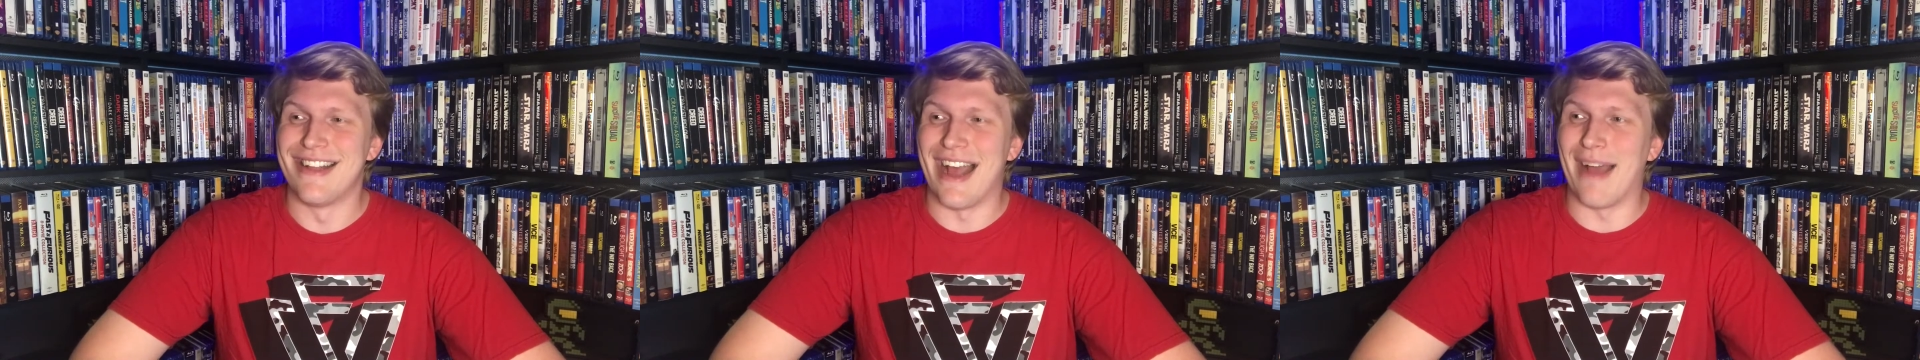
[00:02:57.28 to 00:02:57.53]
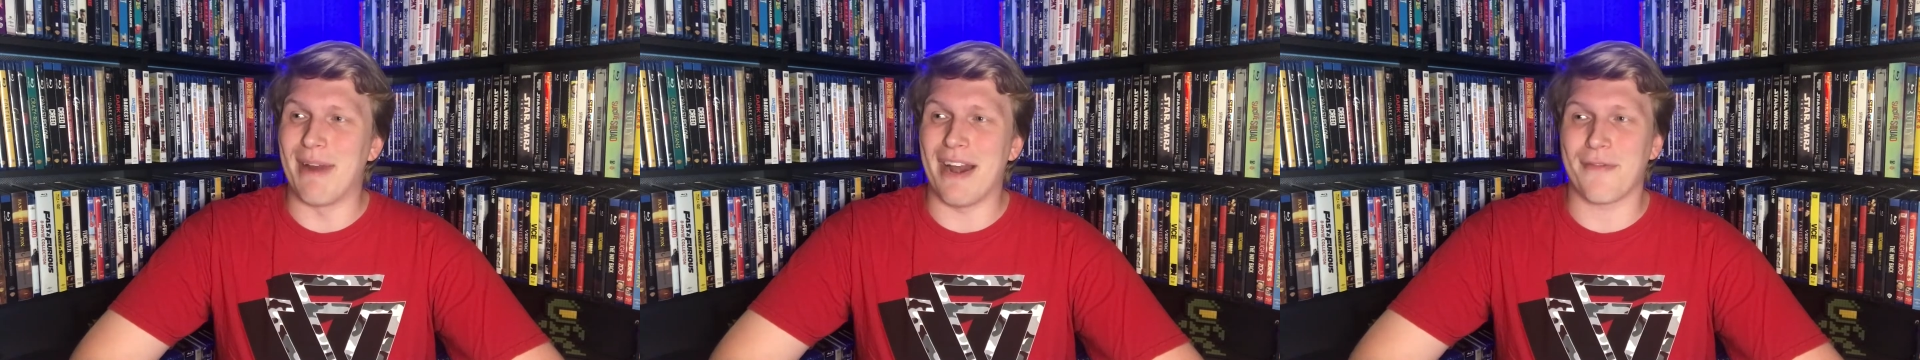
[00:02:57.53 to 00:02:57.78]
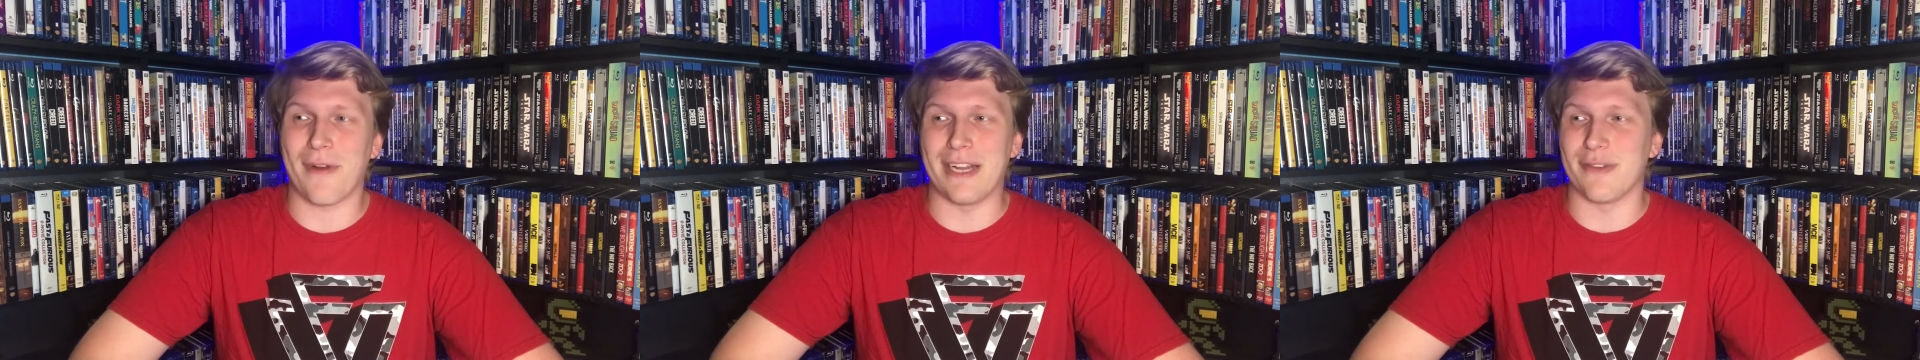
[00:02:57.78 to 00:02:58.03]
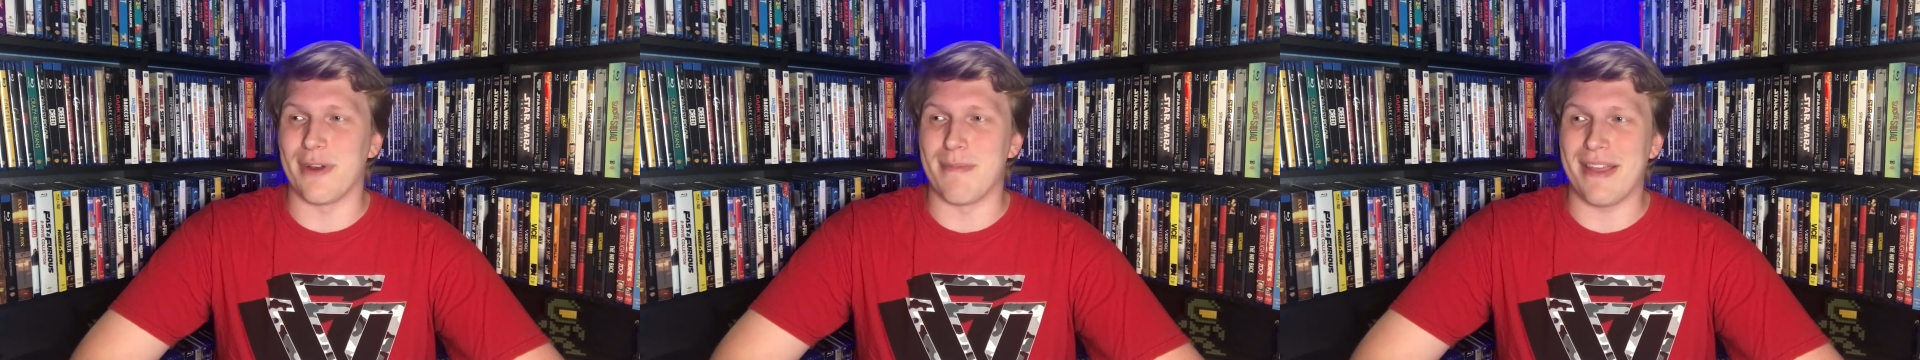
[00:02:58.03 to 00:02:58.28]
I'm not afraid
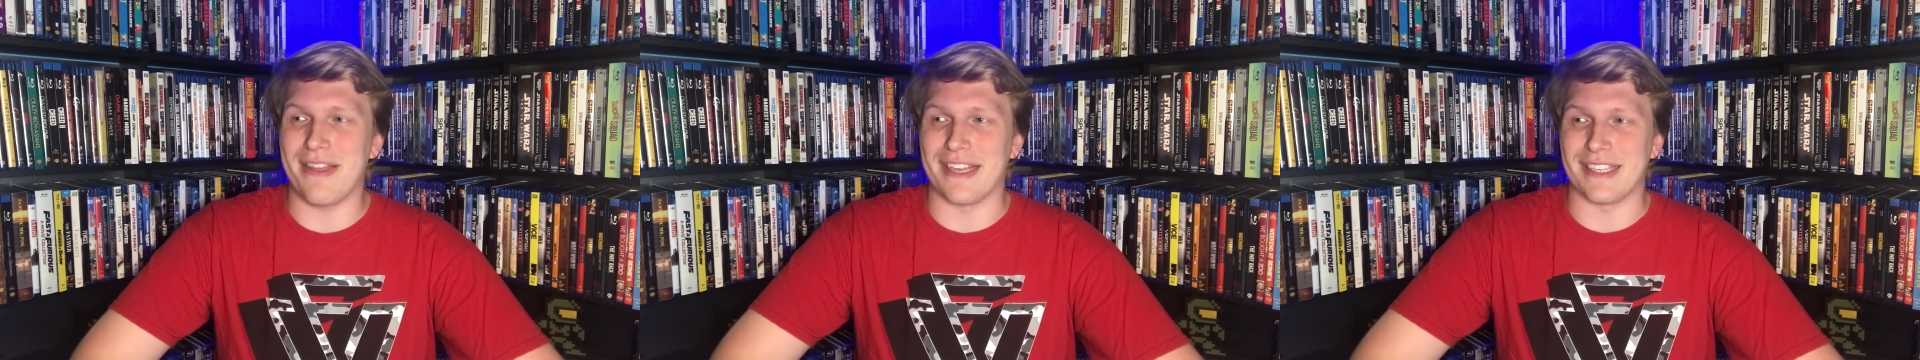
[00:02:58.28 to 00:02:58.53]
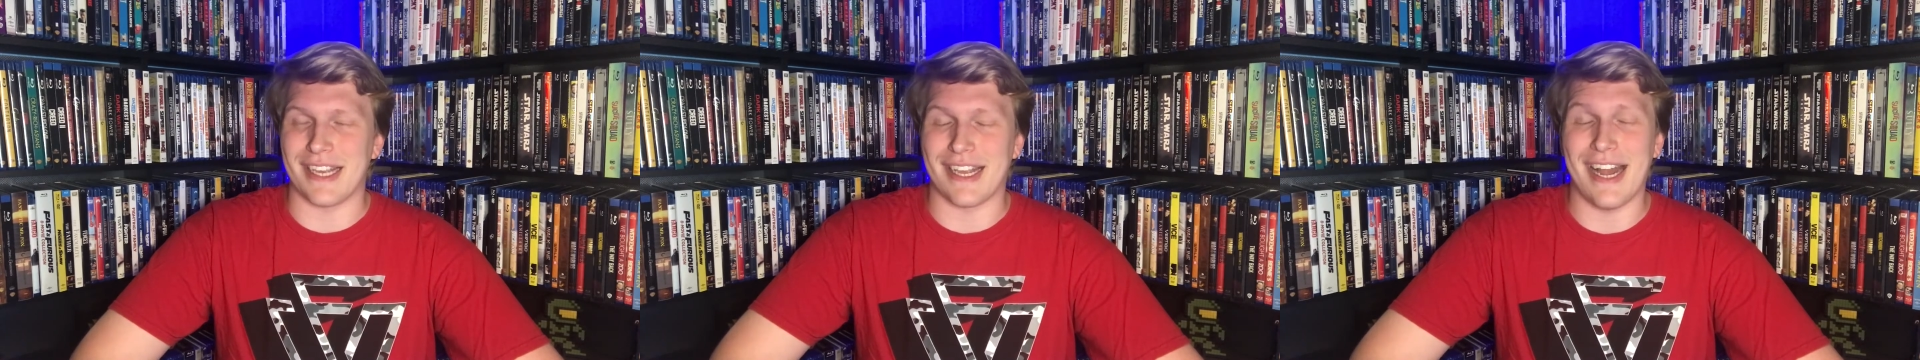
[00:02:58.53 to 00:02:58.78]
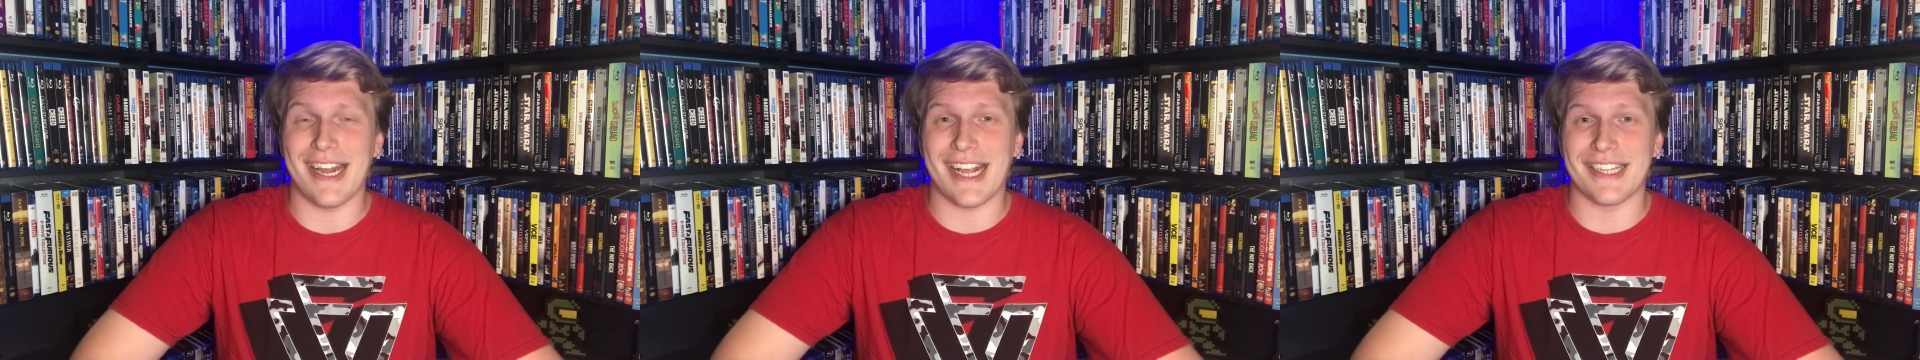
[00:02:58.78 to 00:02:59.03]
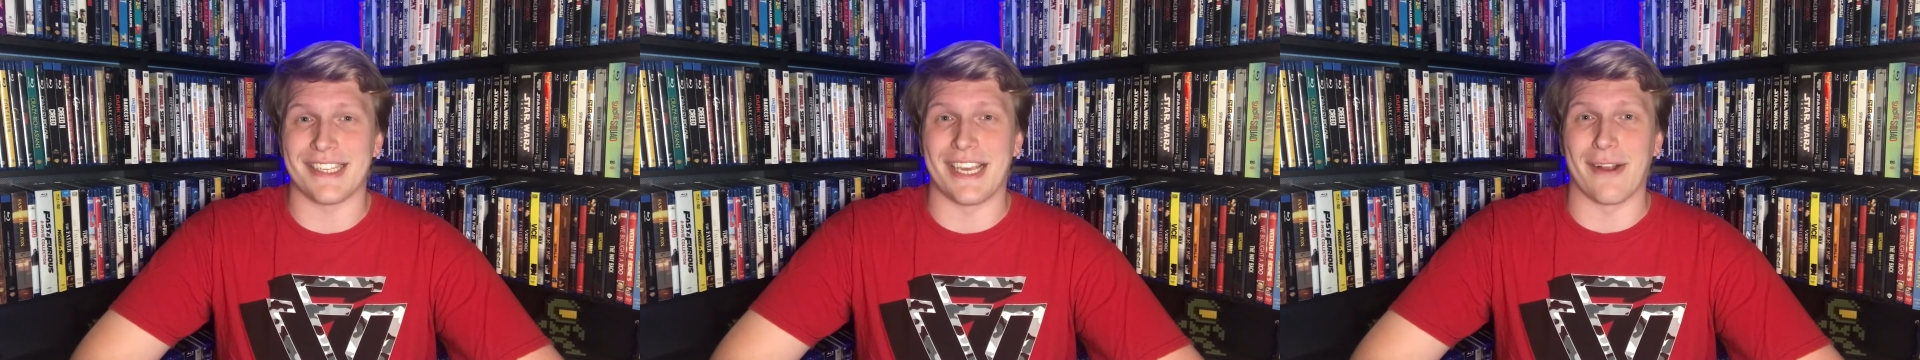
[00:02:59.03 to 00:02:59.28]
to admit this. I kind of
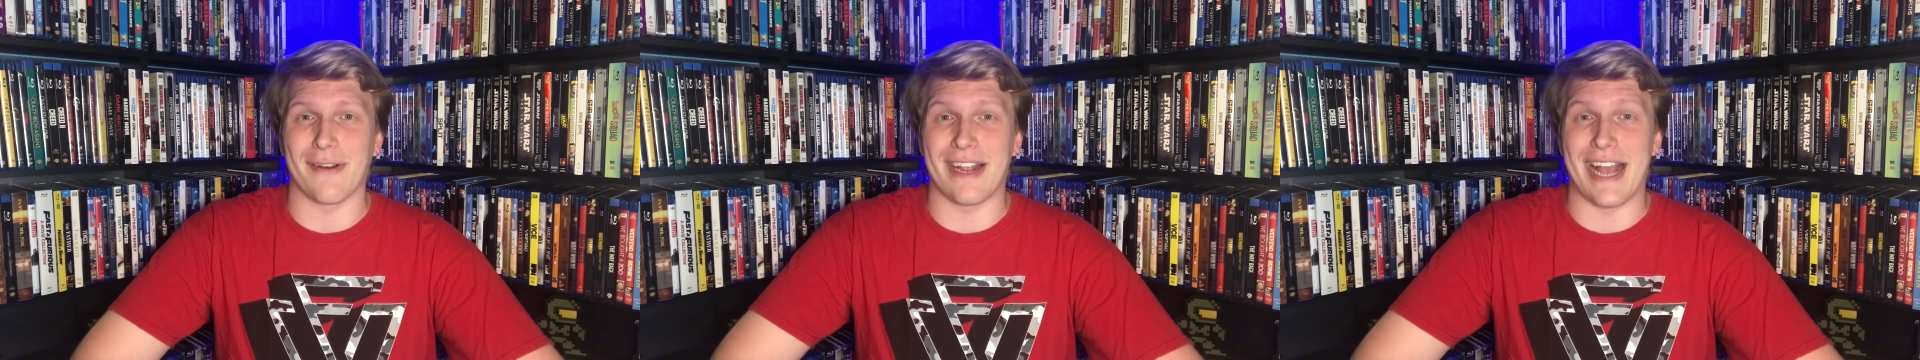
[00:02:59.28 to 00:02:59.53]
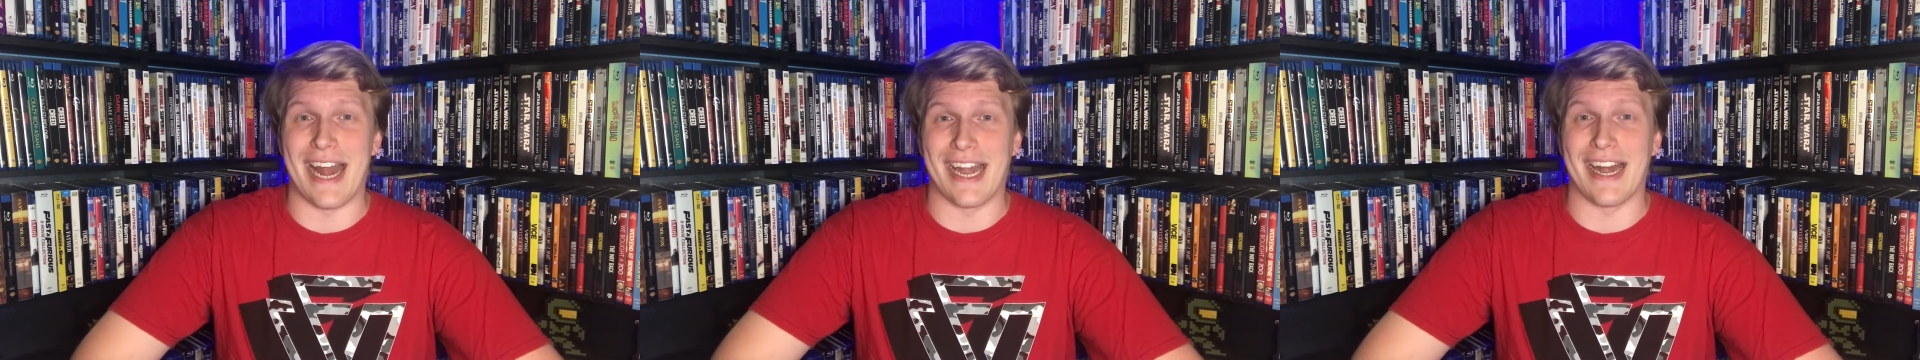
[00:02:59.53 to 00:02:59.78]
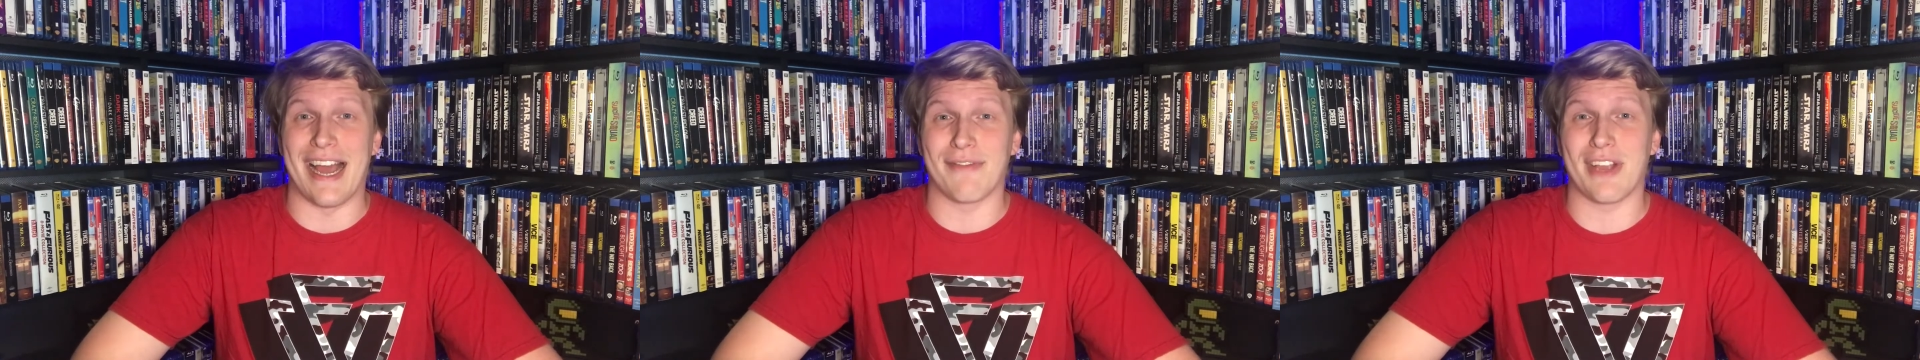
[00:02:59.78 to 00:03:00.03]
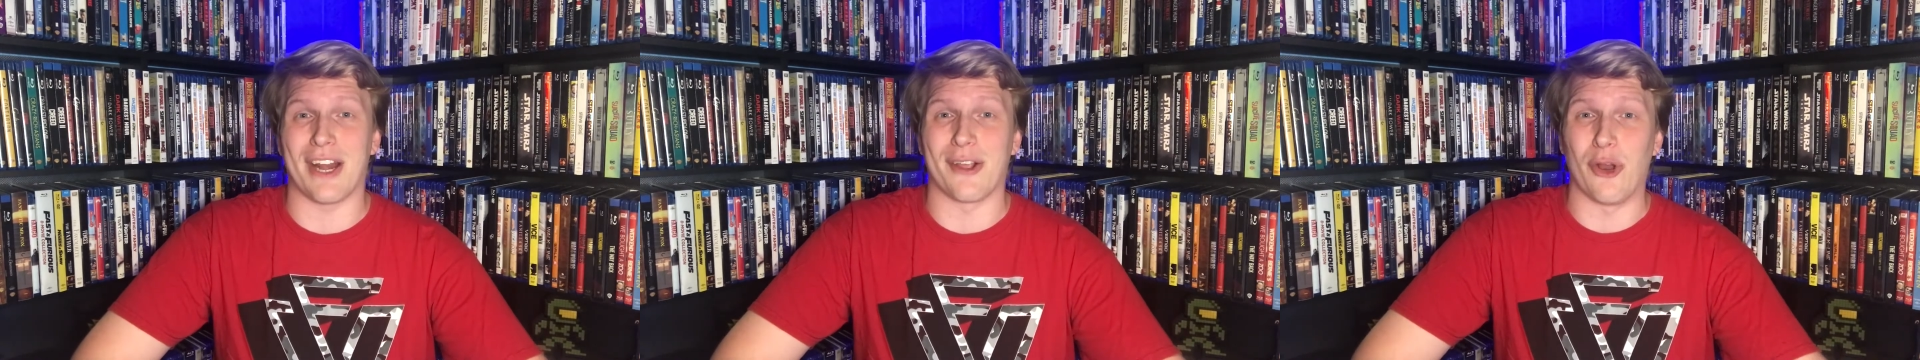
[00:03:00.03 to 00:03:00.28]
got teary eyed at I've
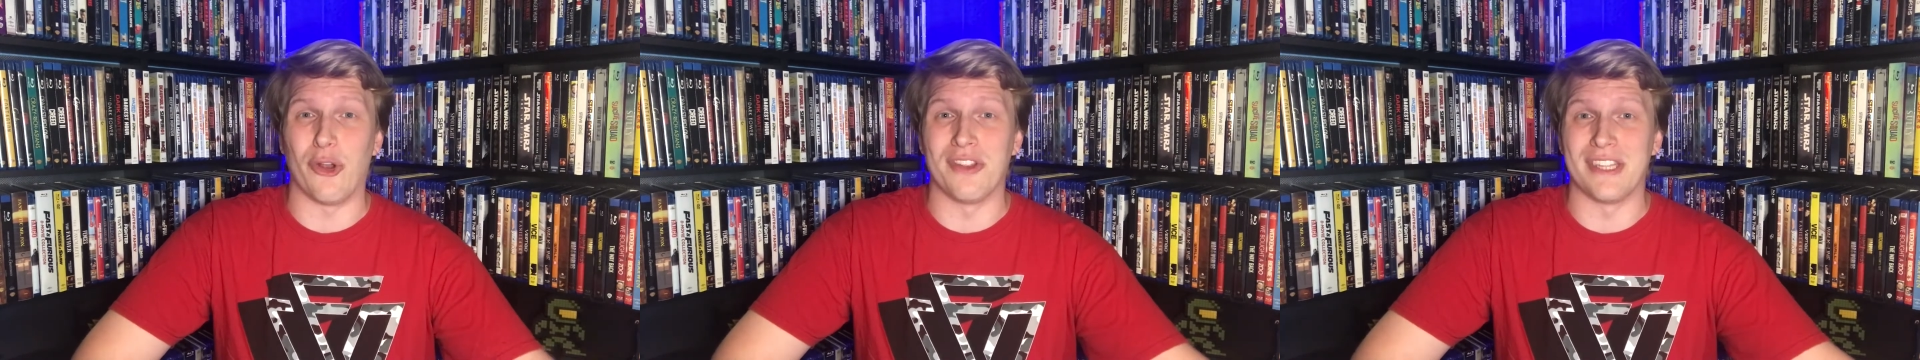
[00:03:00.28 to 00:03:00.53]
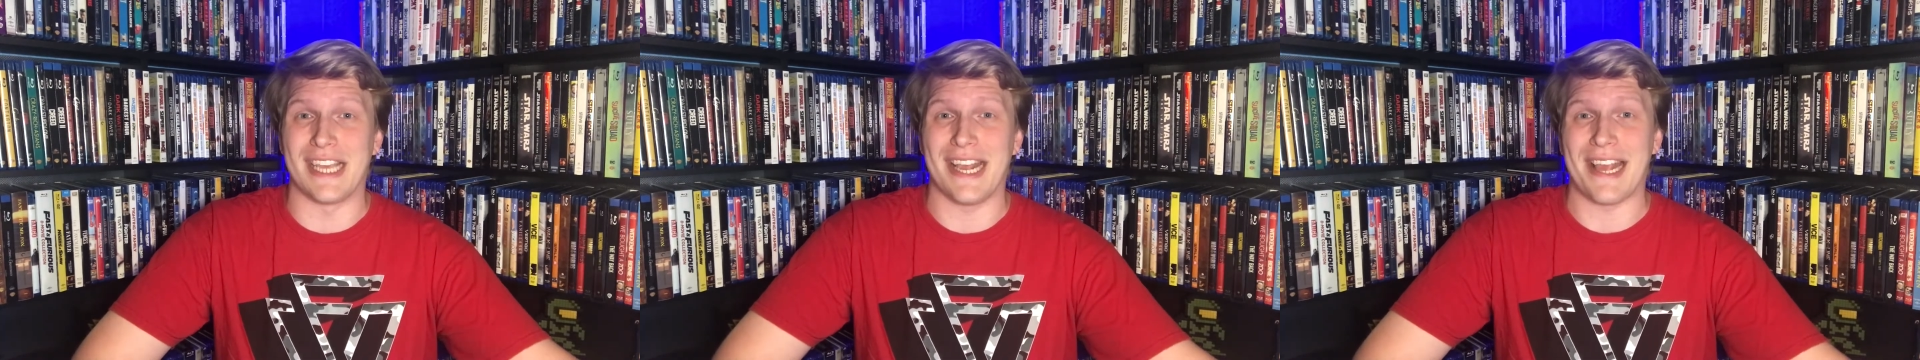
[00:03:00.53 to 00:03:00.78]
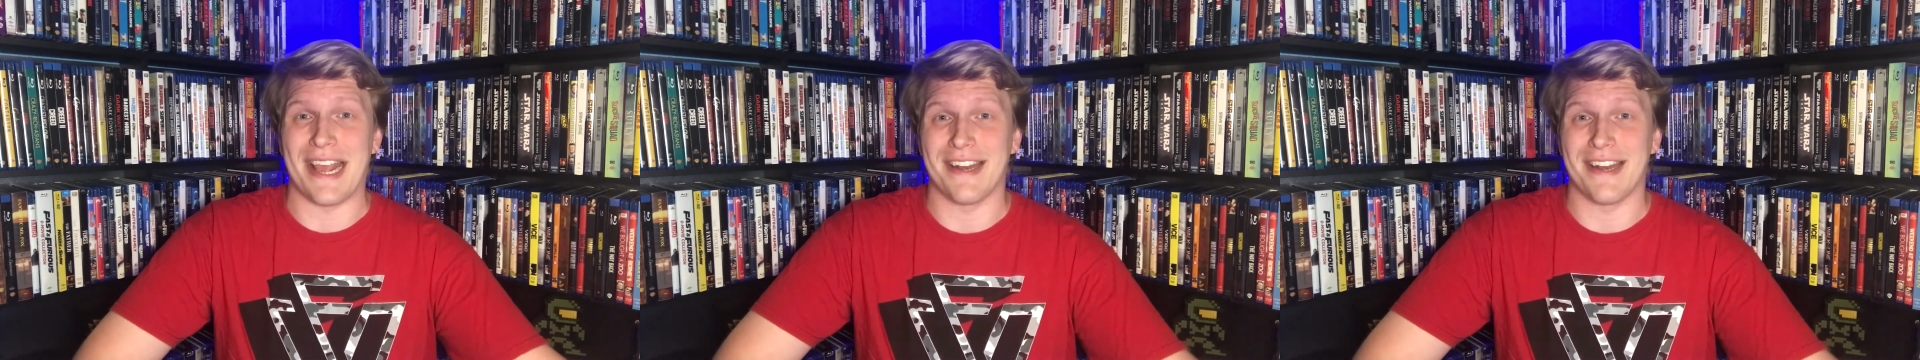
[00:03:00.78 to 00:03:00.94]
Got a Golden Ticket.